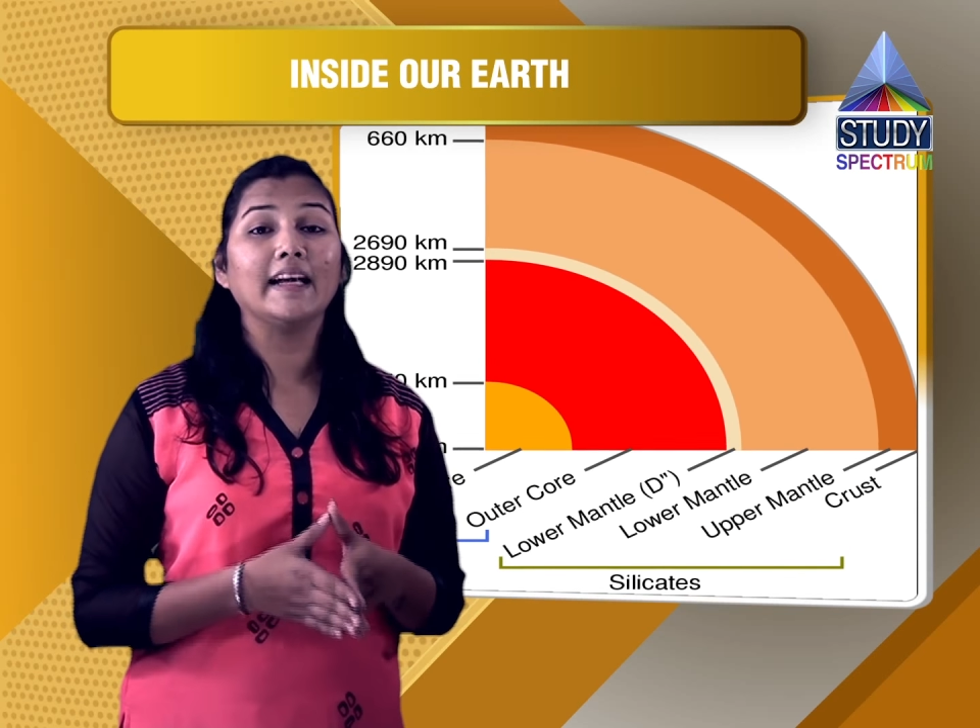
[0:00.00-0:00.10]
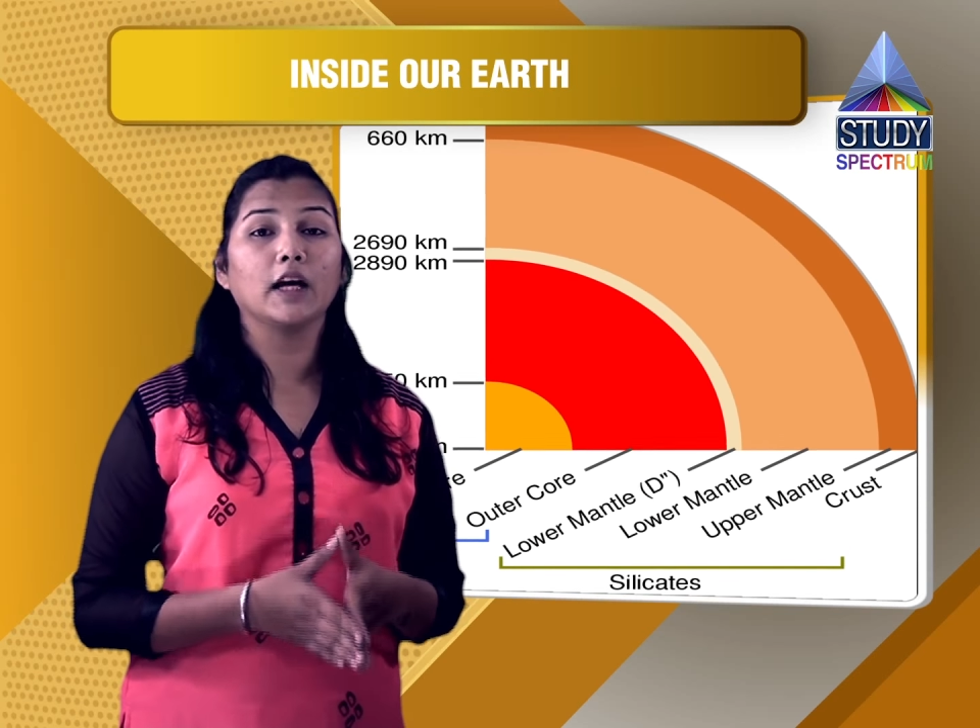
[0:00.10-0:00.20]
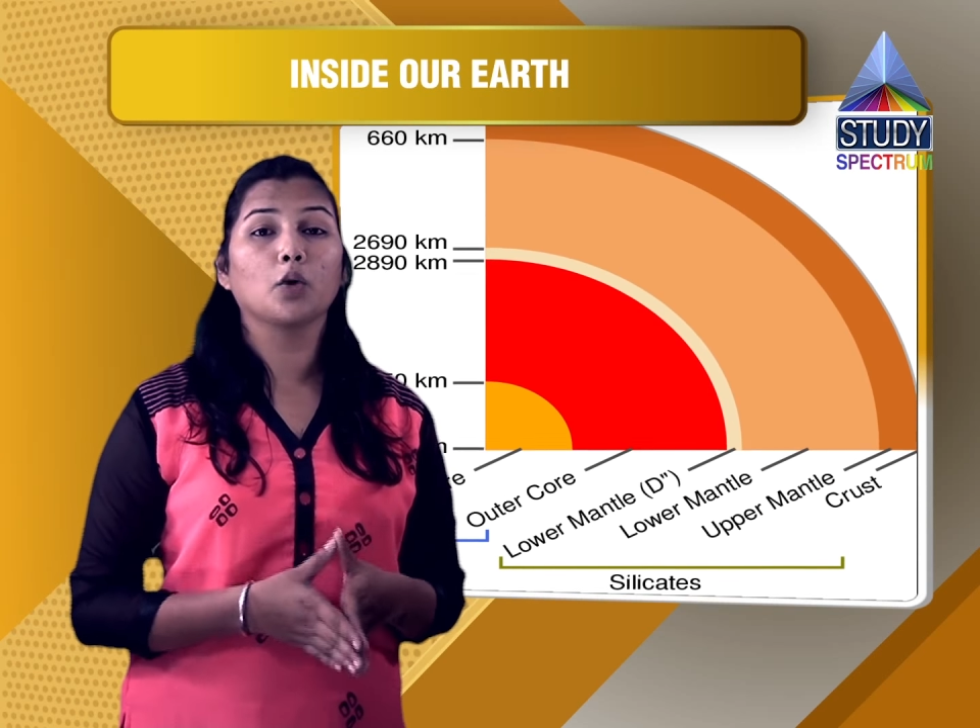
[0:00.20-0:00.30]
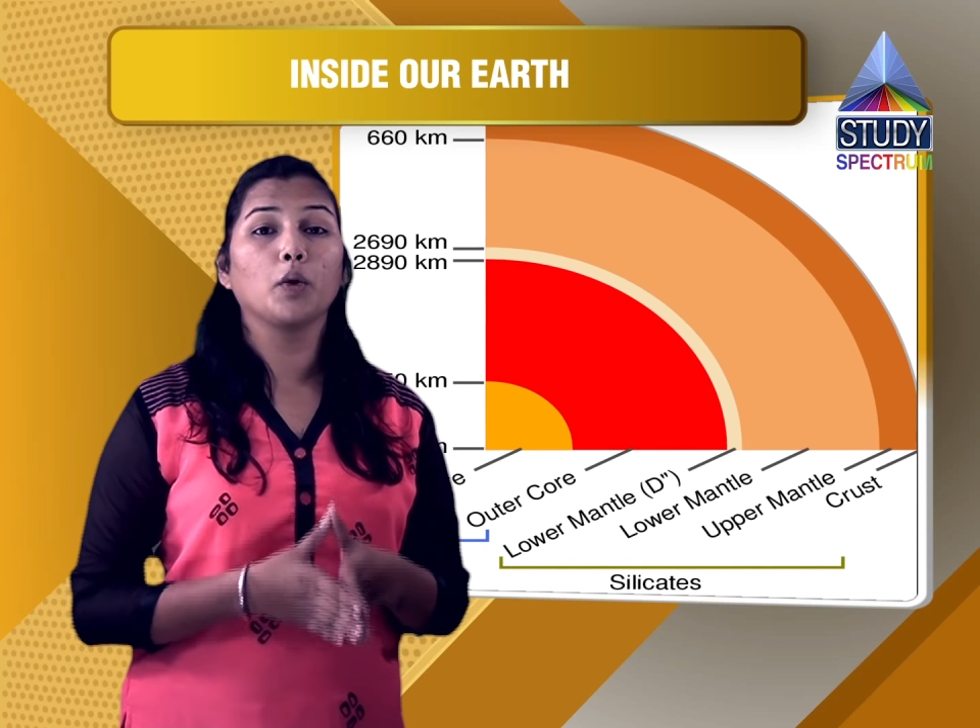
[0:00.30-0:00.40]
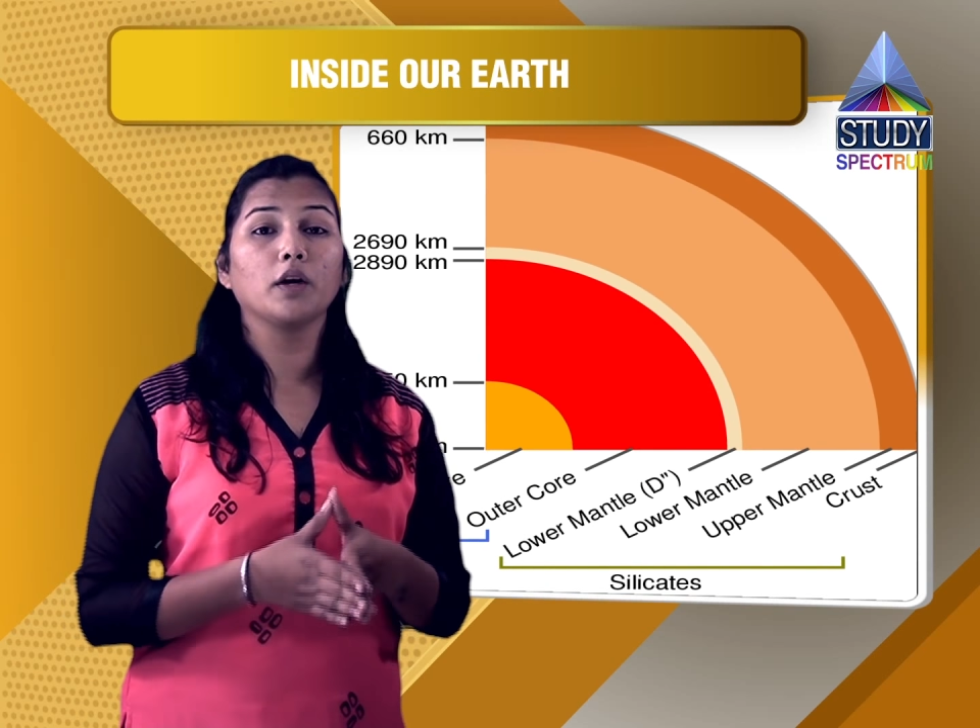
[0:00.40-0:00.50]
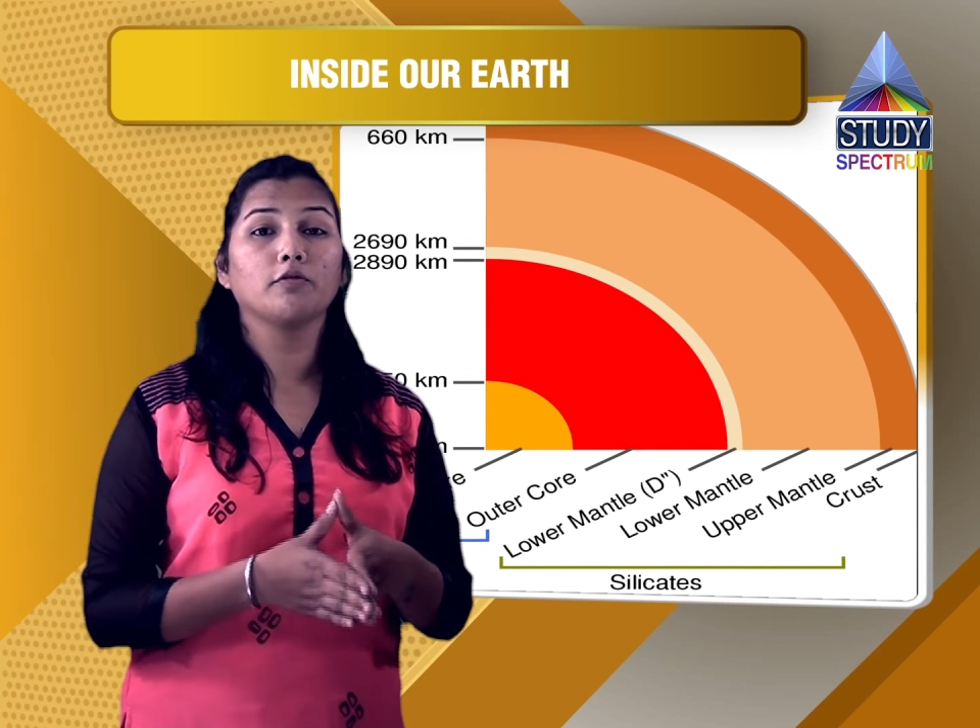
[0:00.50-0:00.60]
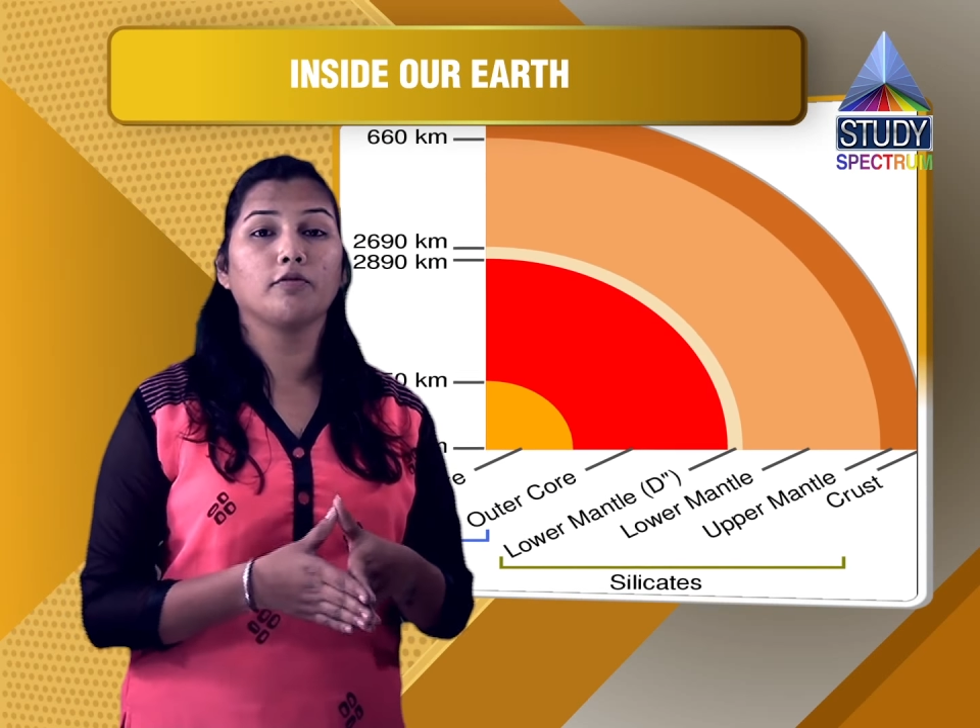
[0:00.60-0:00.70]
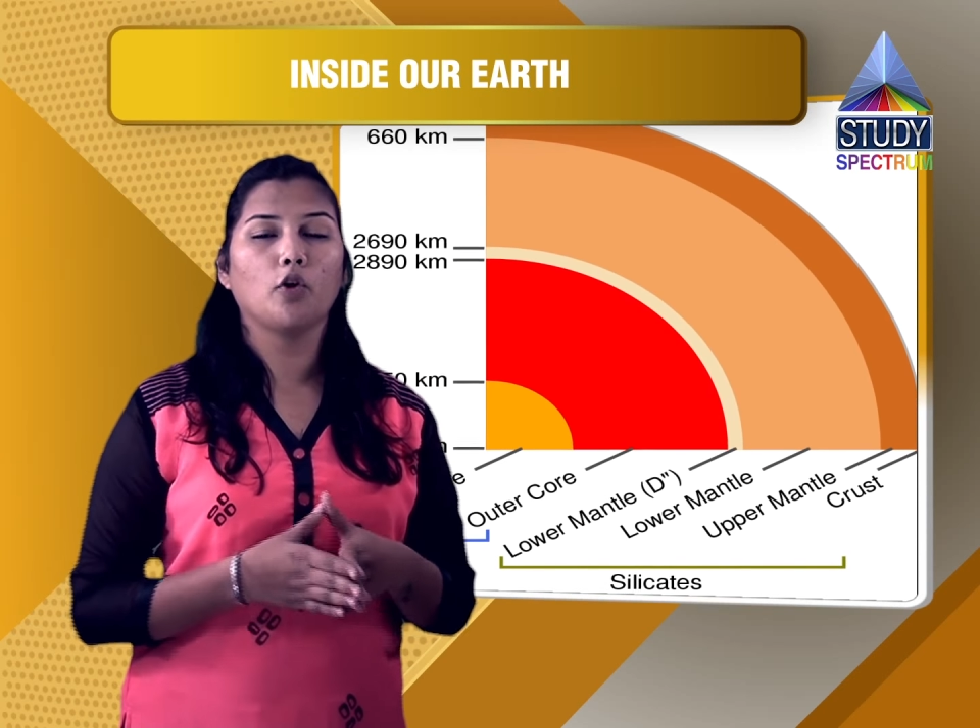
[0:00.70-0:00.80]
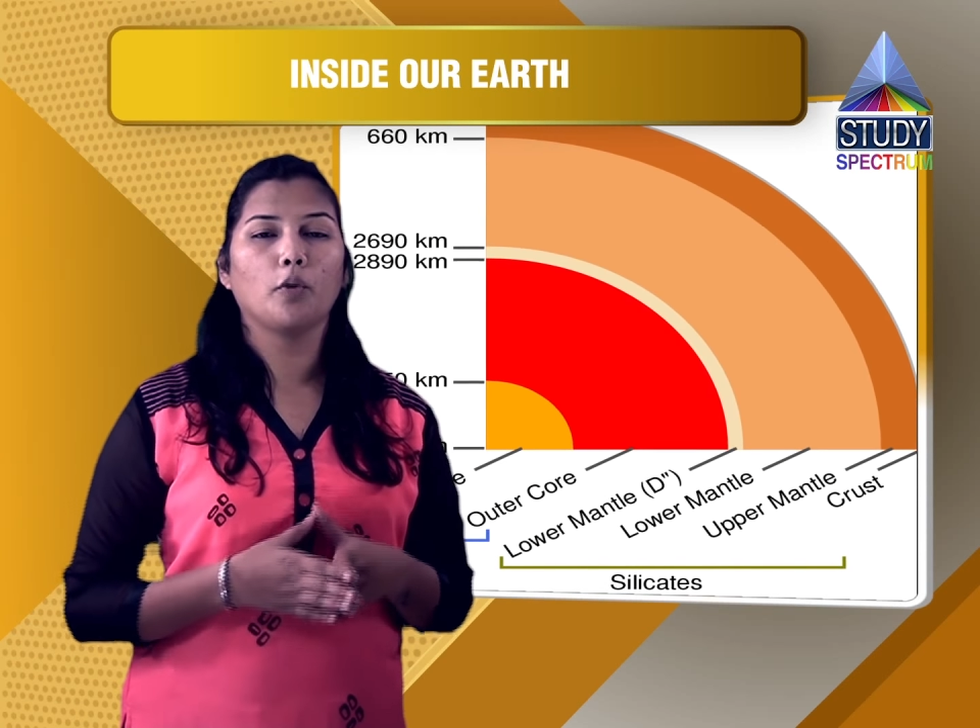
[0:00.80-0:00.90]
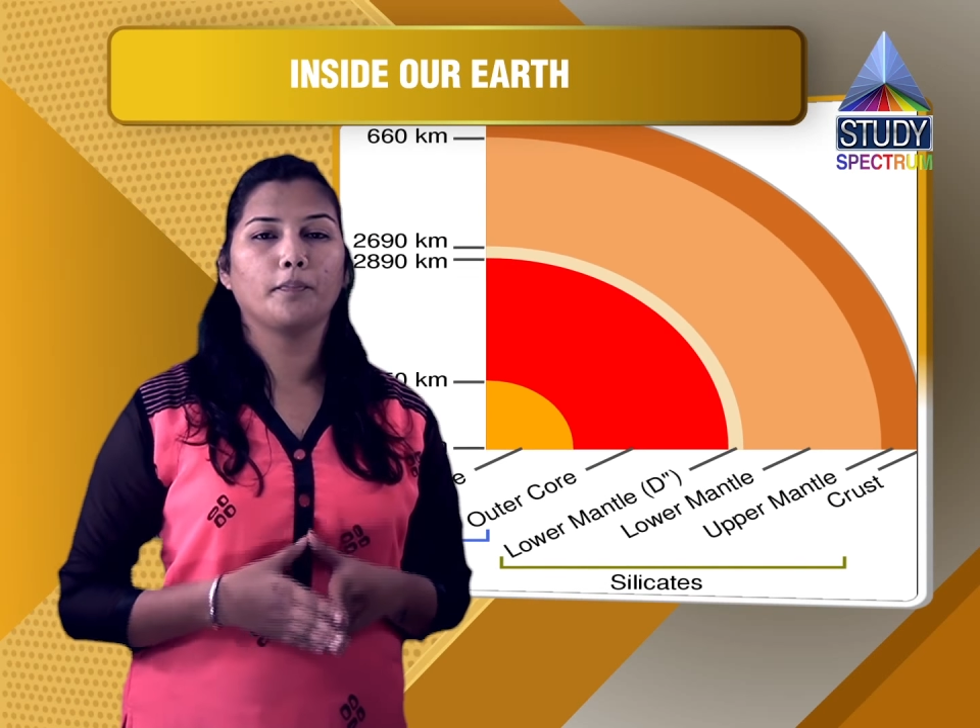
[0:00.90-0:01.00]
liquid
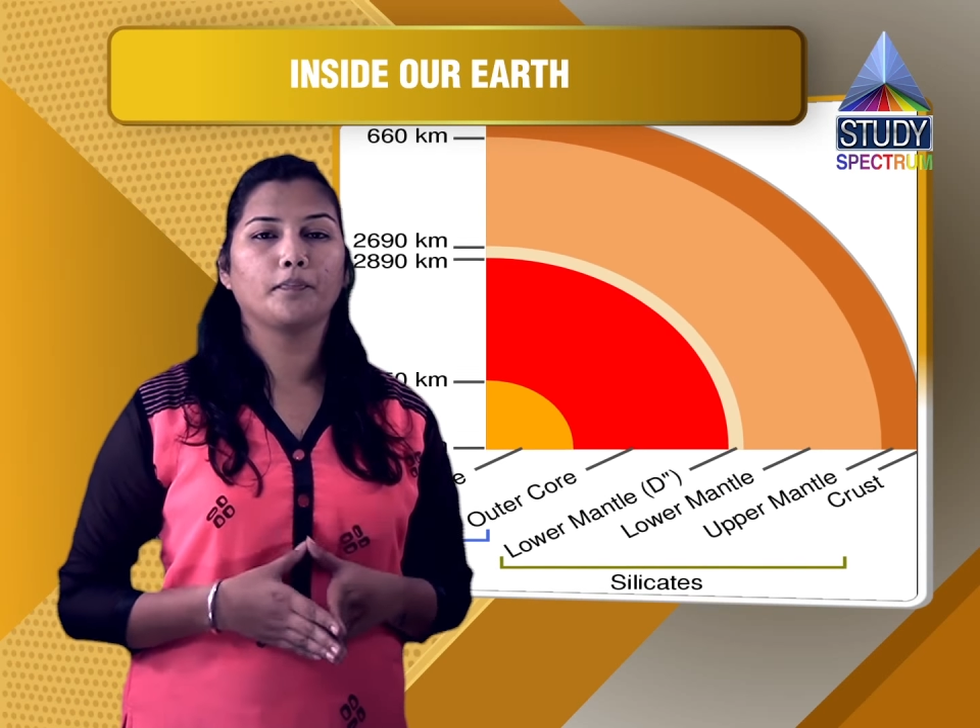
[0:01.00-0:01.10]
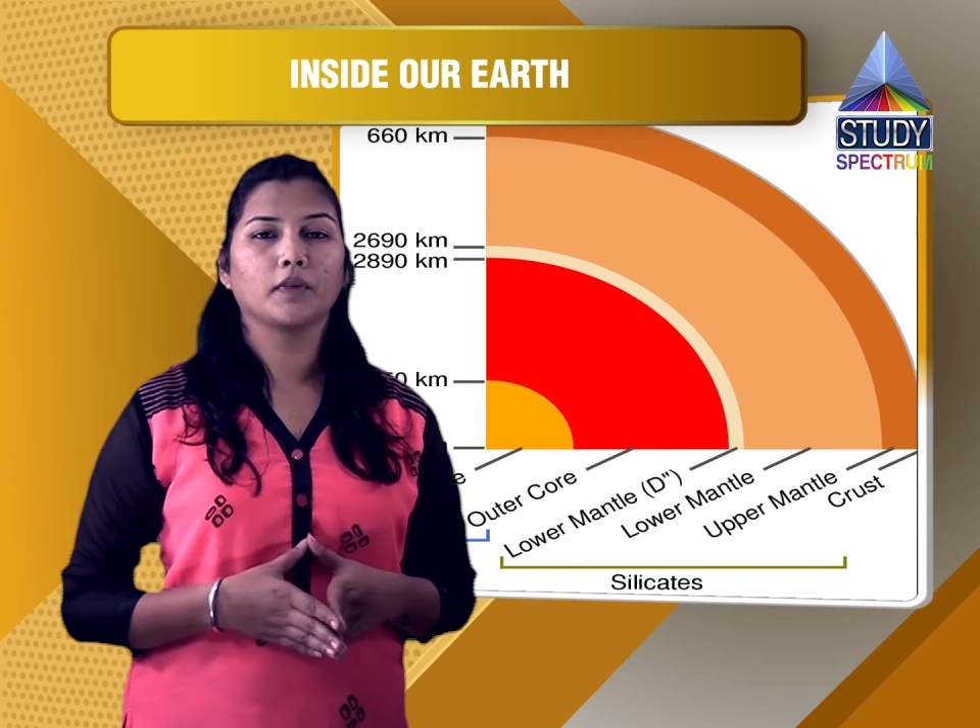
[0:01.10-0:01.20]
form,